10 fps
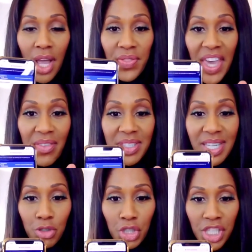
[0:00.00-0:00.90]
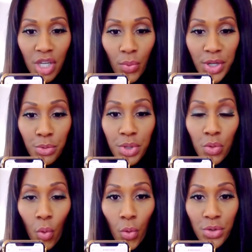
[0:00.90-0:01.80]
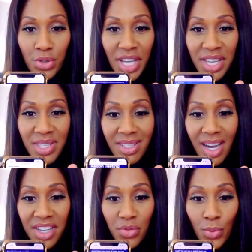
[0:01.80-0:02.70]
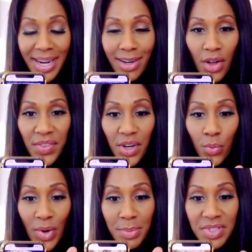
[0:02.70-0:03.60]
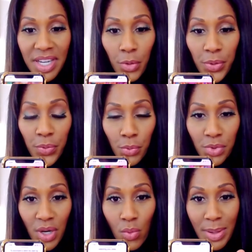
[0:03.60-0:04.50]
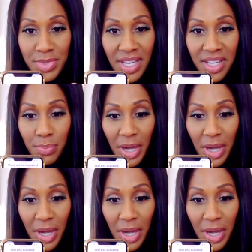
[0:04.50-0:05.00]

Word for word: They have a section here where you can order tests kind of right on their website or through their website.